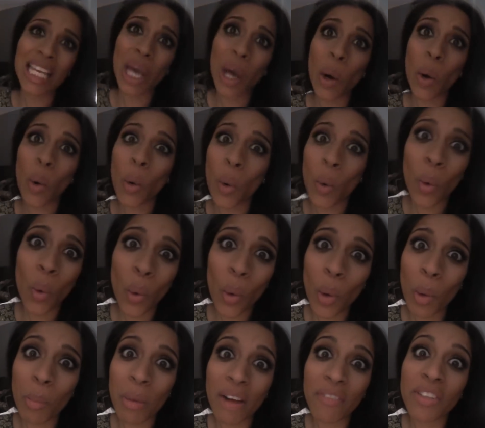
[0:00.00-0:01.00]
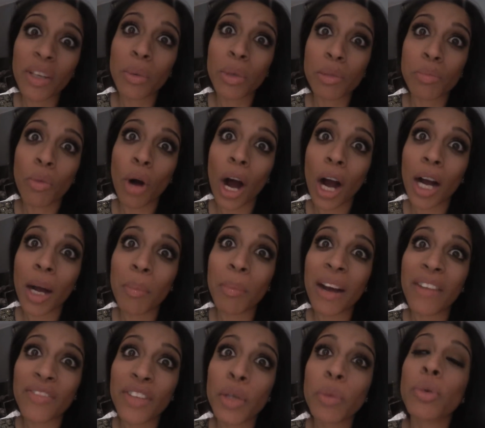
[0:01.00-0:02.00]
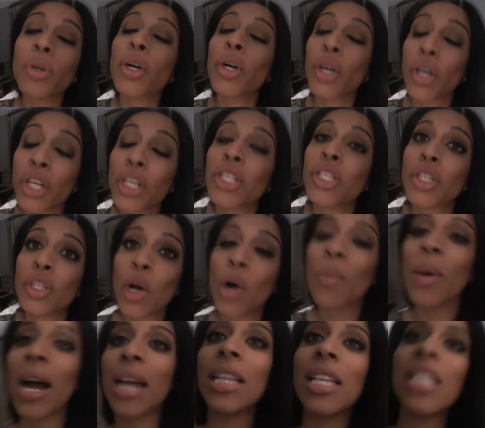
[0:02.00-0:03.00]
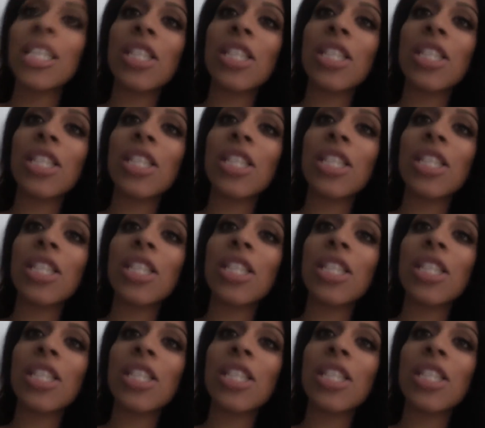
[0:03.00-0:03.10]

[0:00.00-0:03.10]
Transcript: yo, my feet was broke. My feet were hurting so badly.